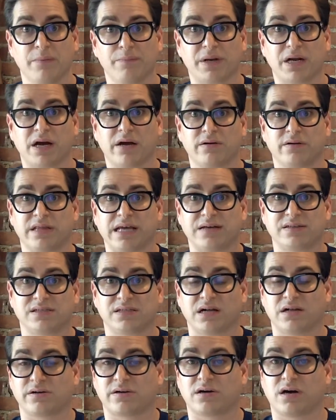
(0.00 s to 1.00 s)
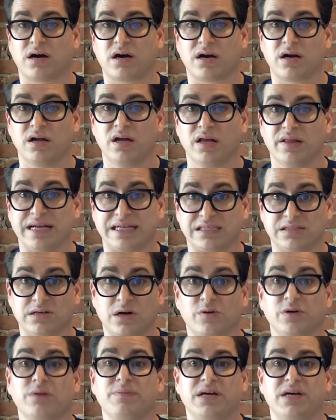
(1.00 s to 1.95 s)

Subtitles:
but a $100,000 car that's known